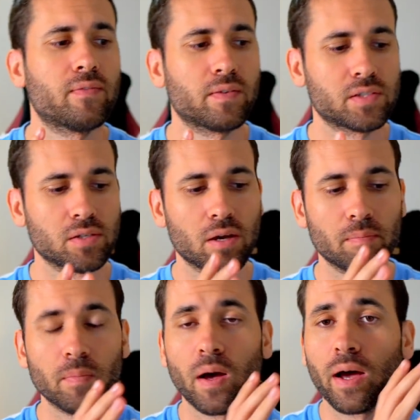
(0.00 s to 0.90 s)

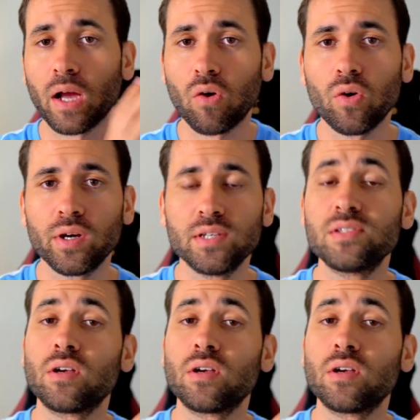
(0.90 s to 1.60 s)
some uh, coins